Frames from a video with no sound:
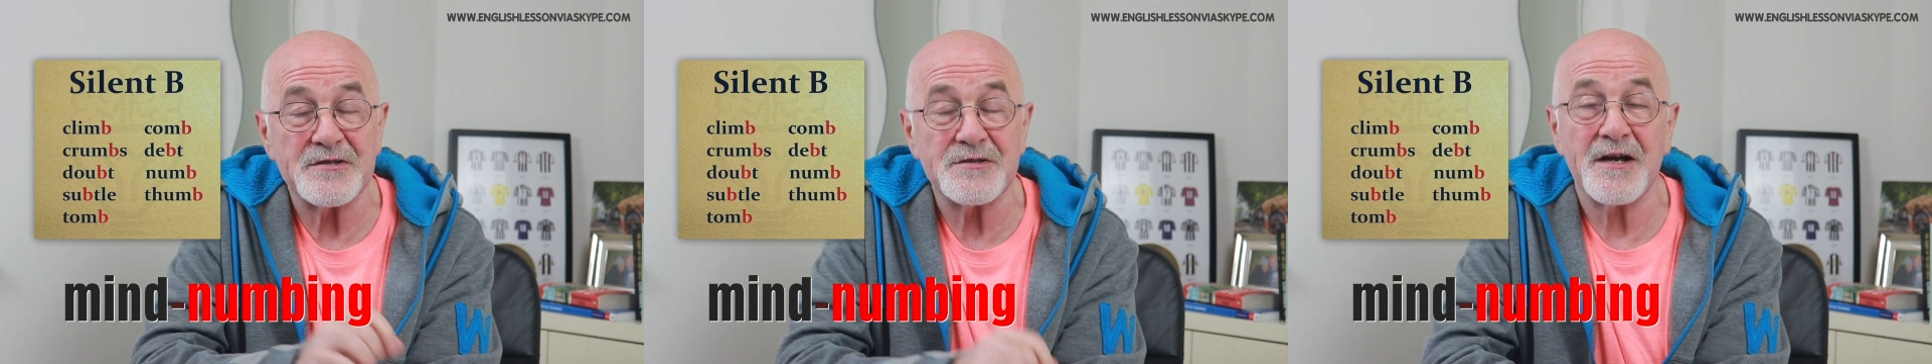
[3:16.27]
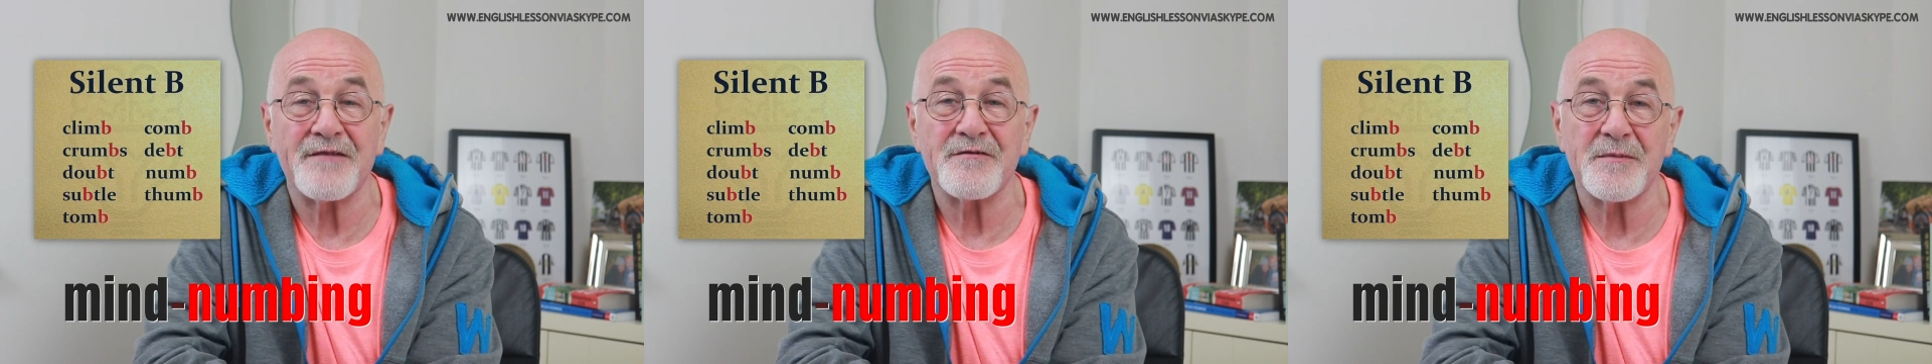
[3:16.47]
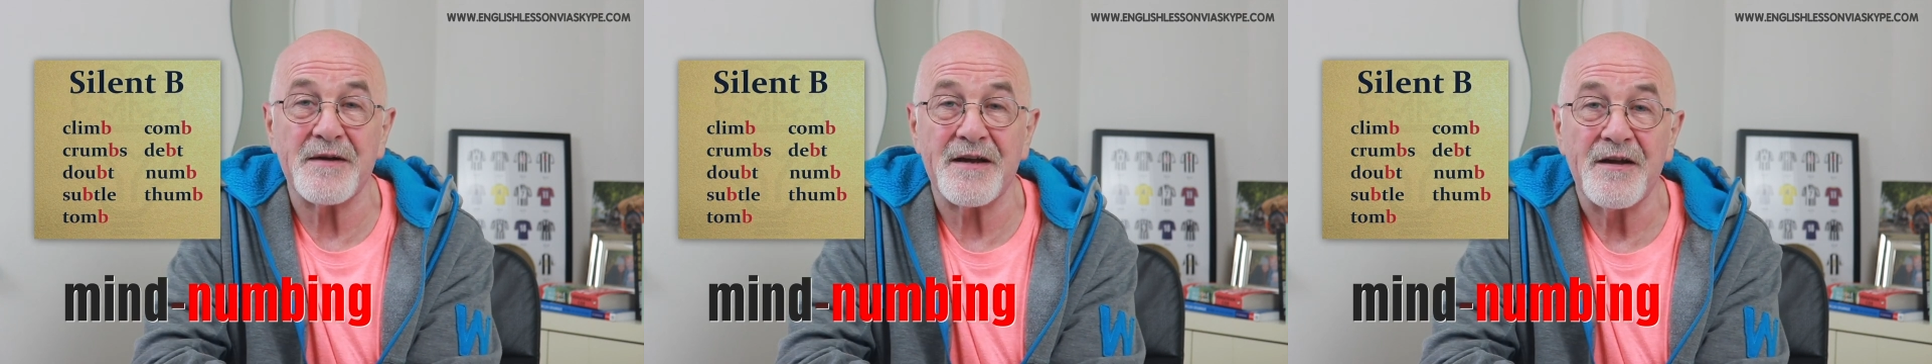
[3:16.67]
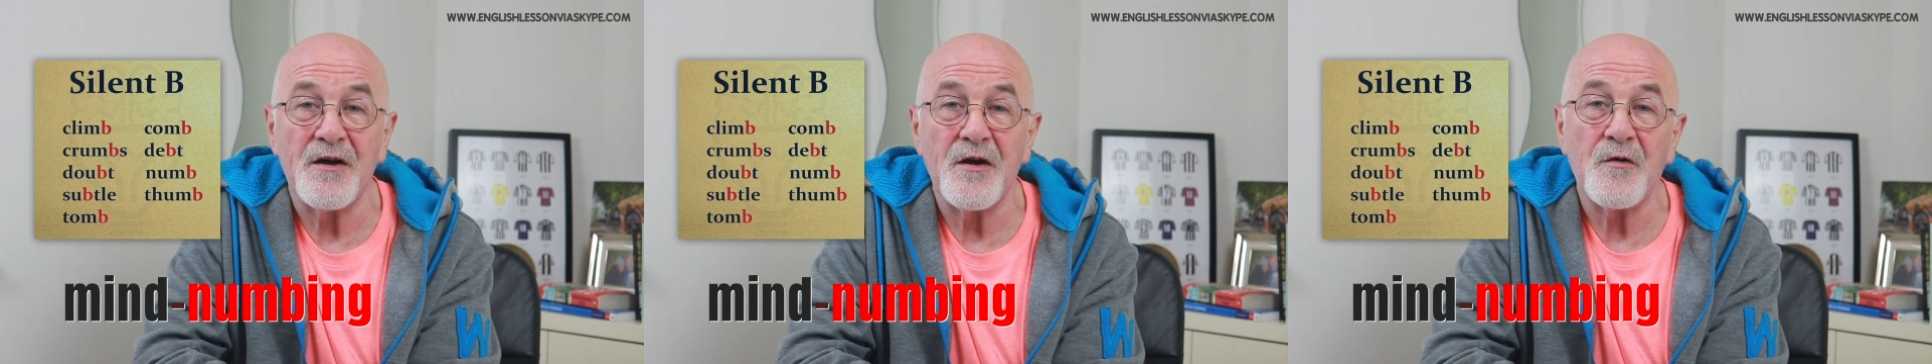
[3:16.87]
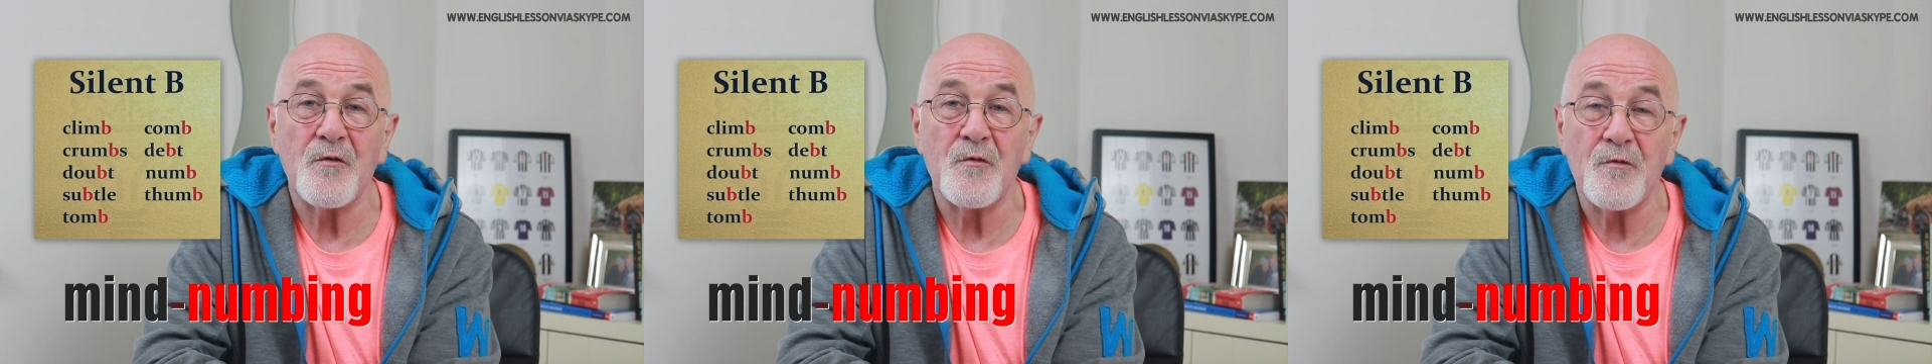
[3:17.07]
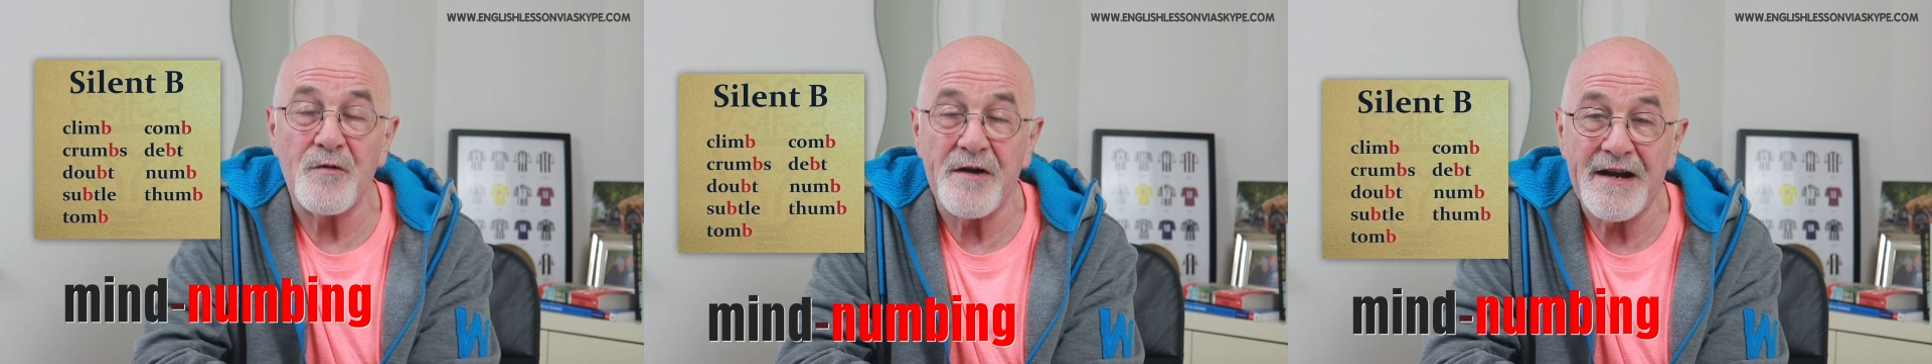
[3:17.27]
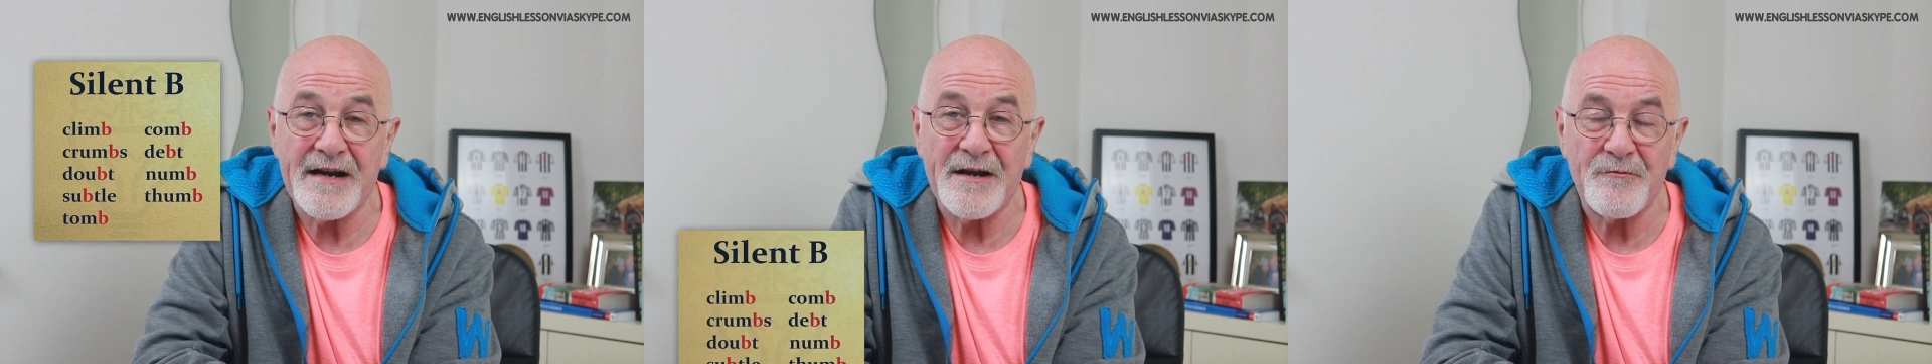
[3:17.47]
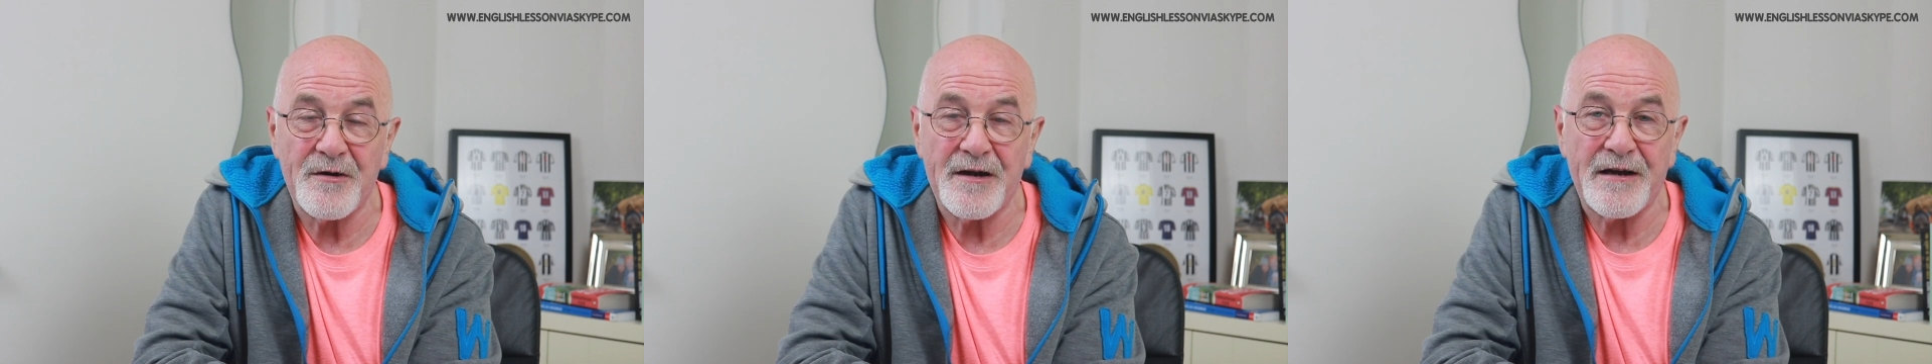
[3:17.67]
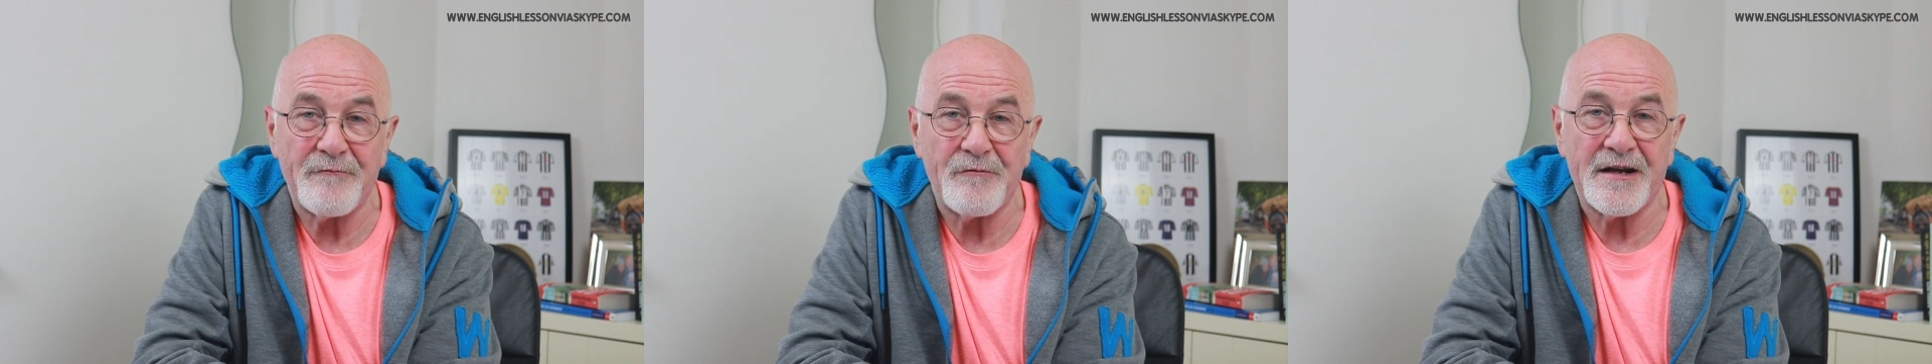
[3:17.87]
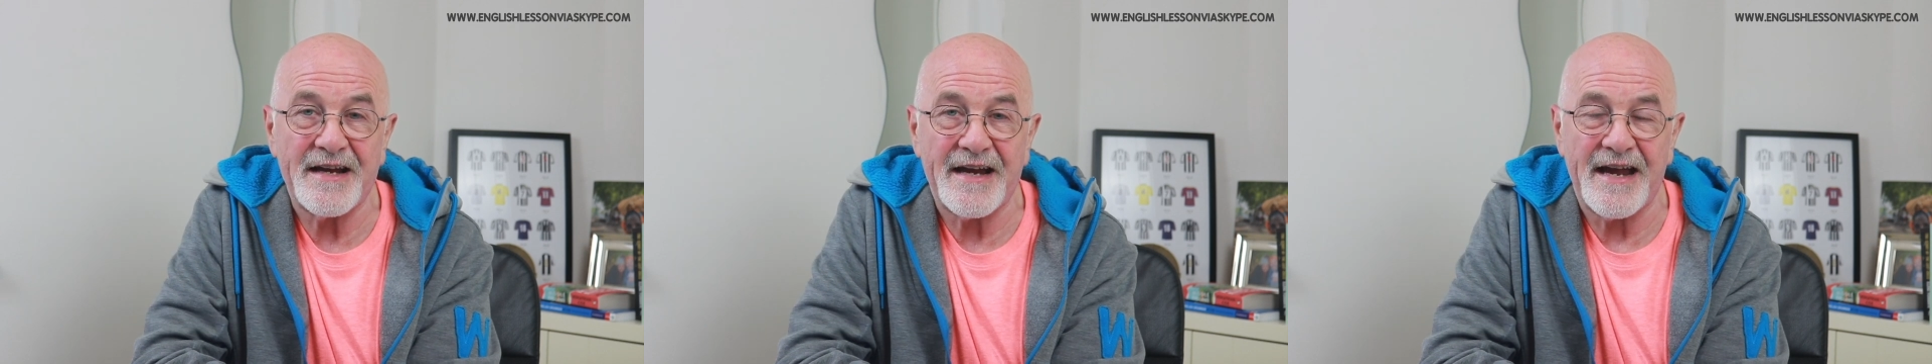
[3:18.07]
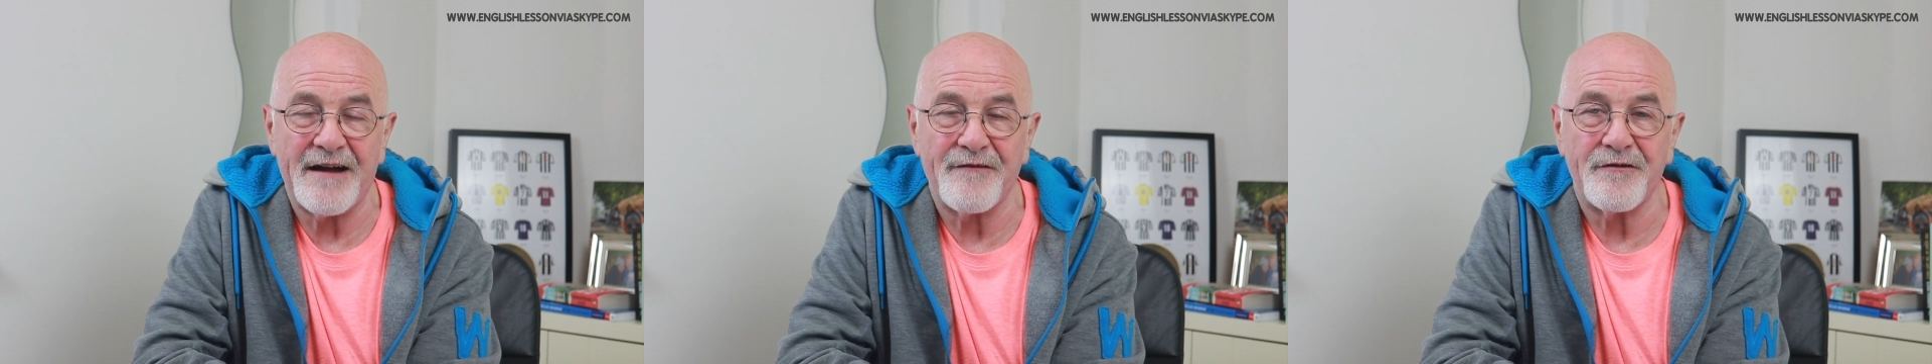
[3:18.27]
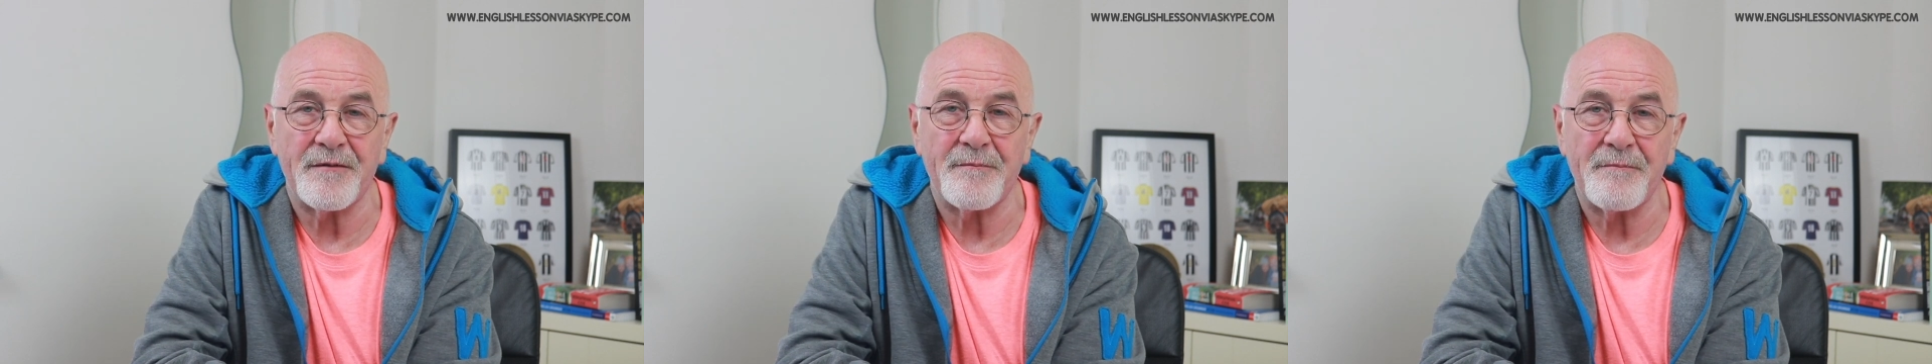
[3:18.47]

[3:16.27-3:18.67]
So you have to be really, really, really careful.